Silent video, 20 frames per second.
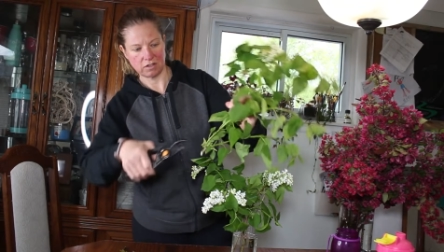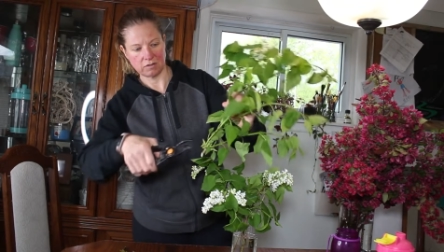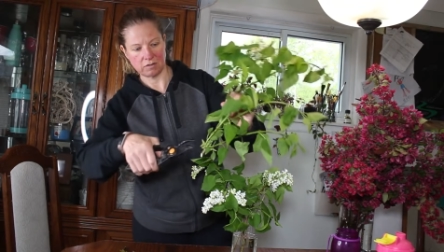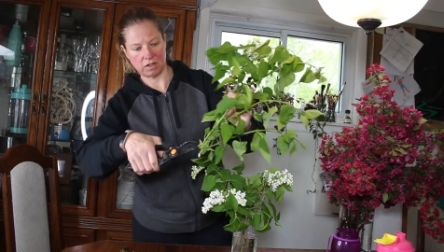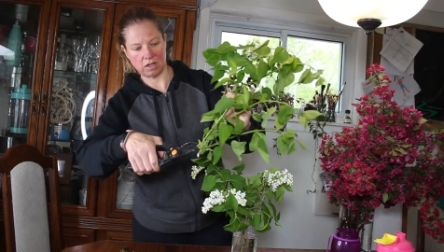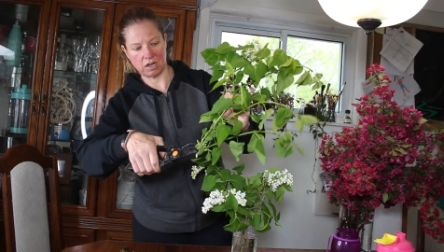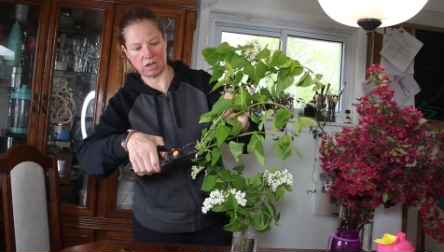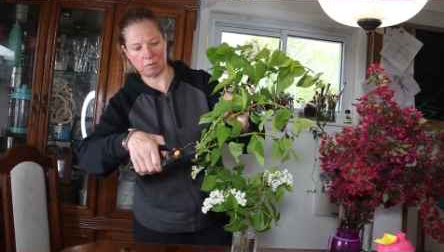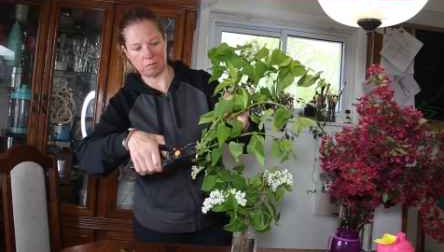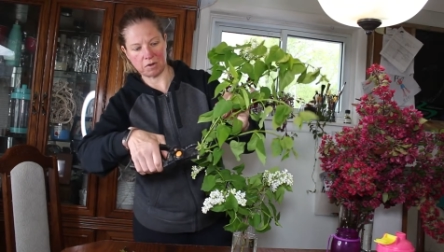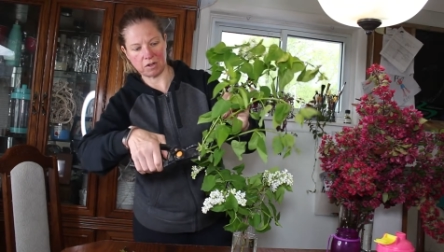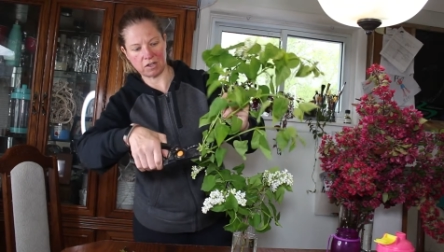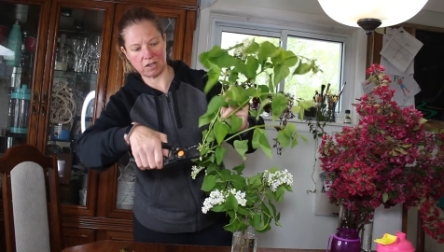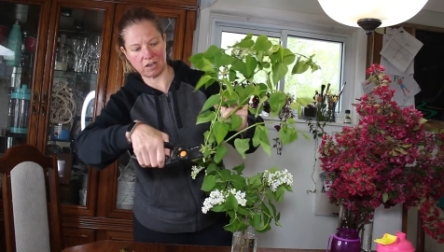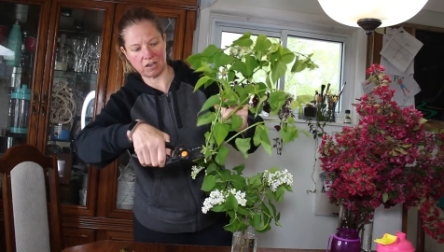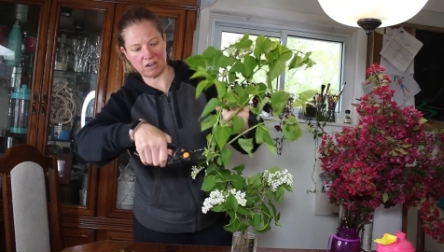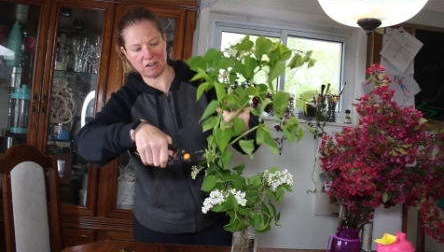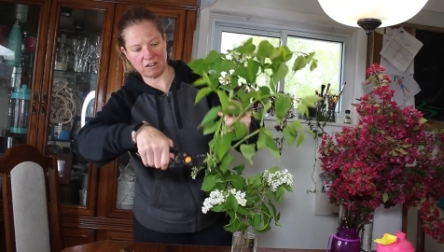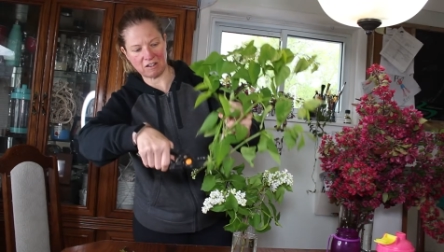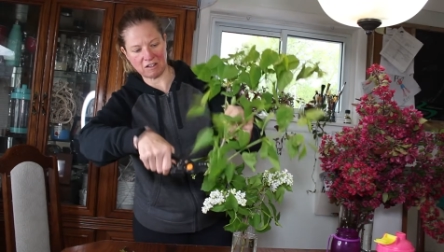and I'm going to
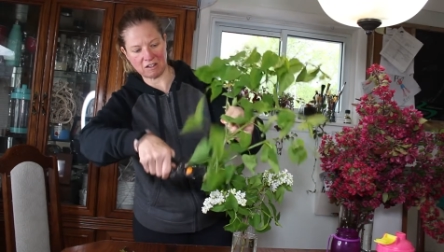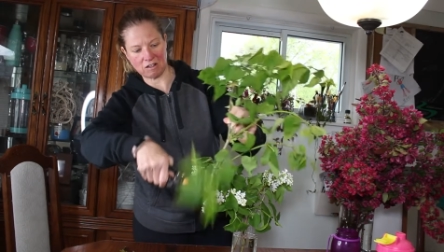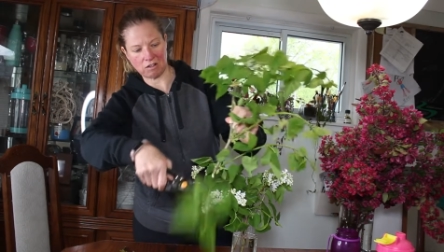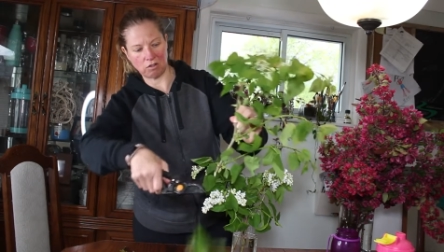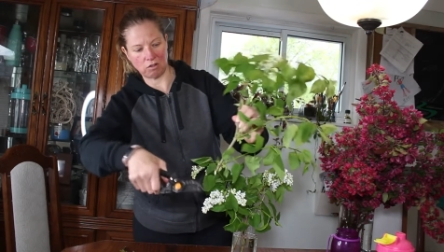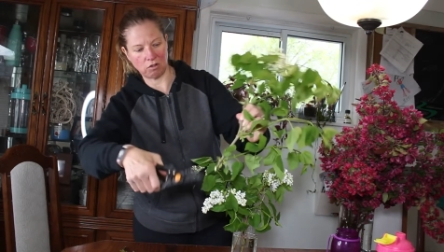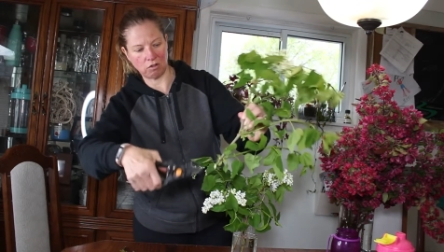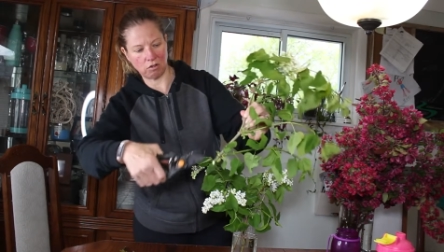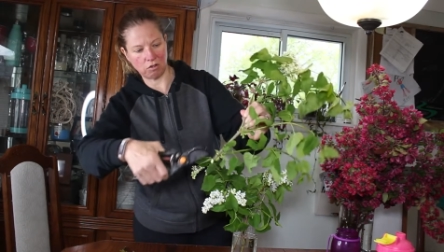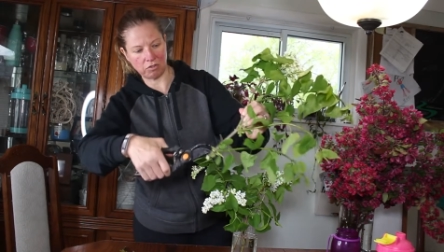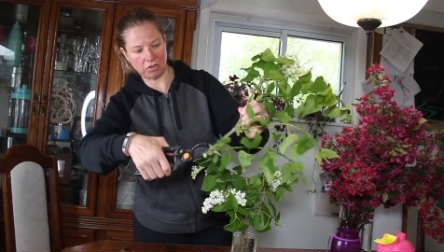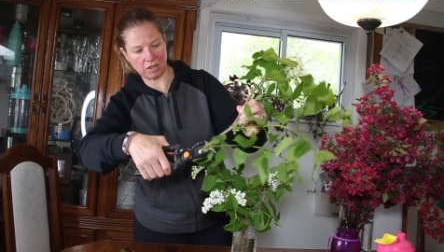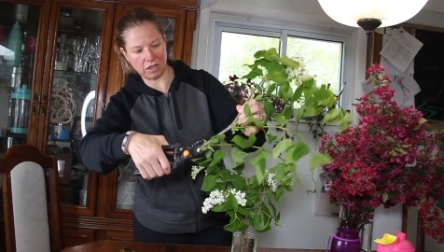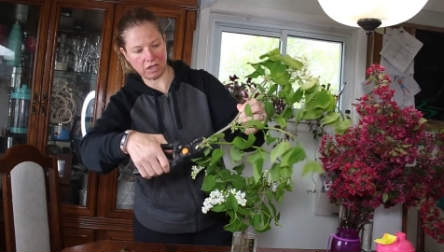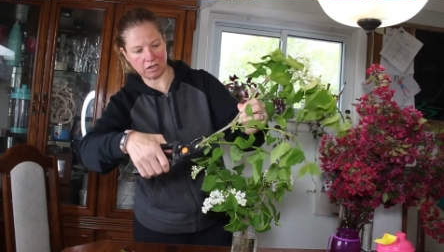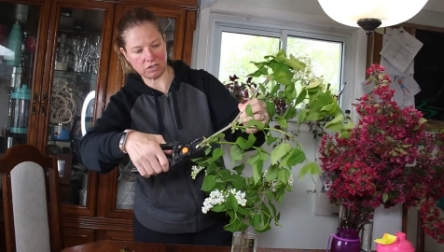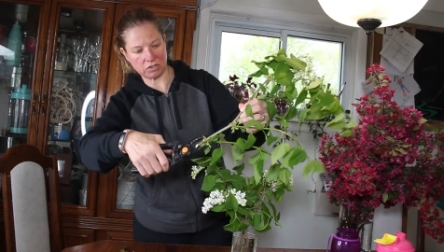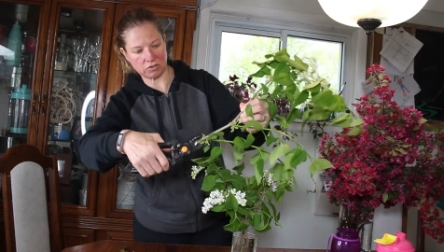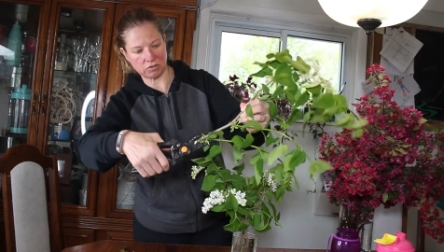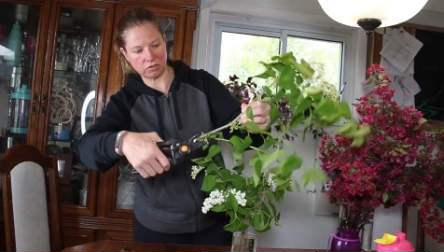cut all the
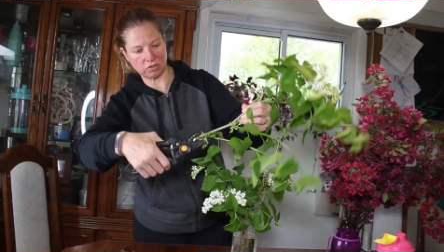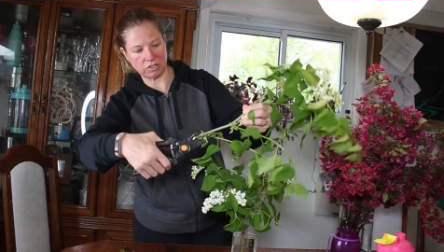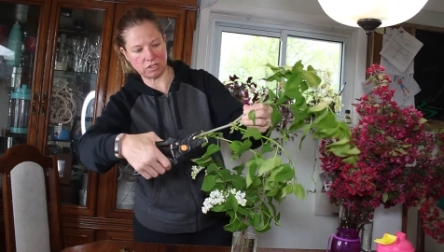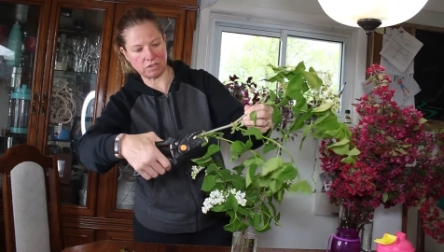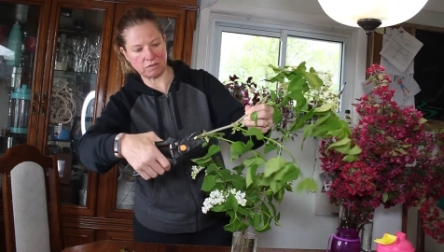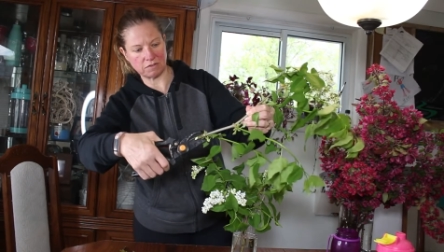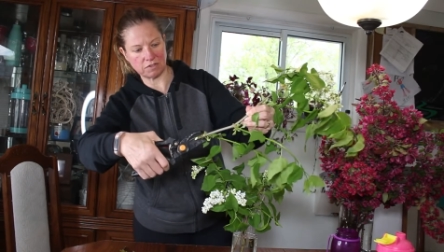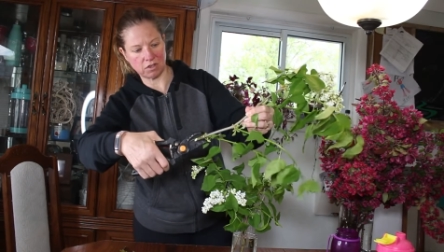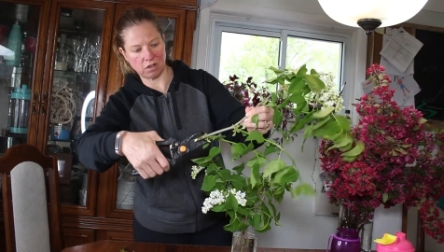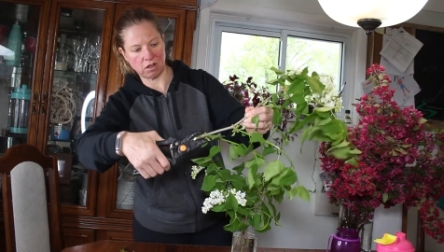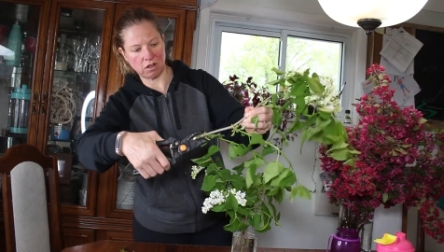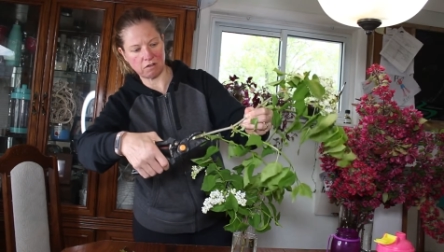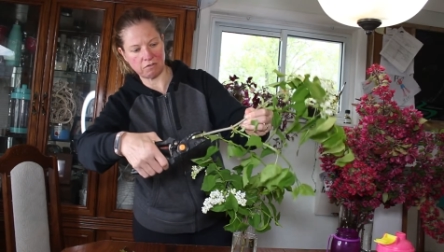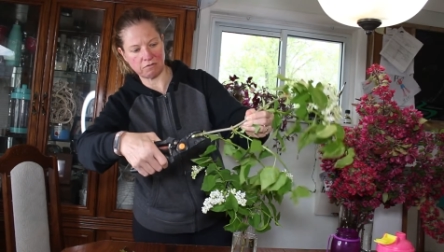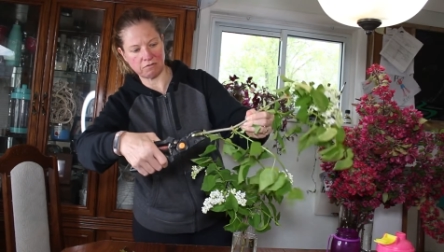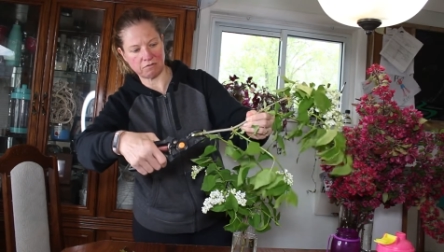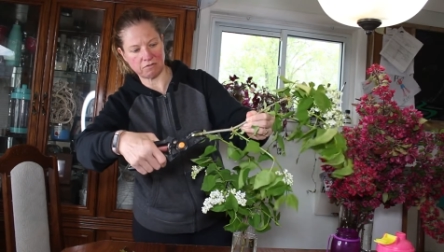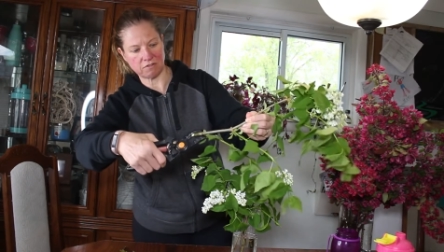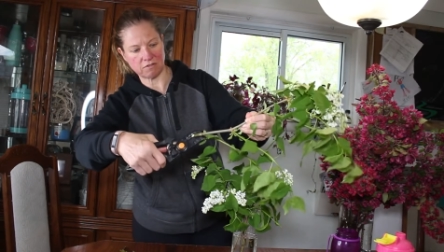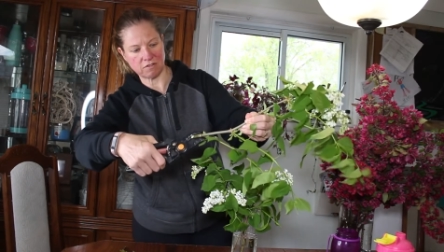extra leaves
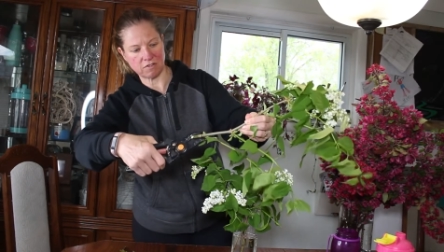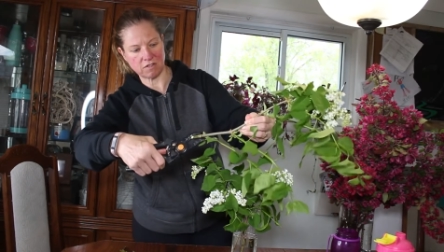off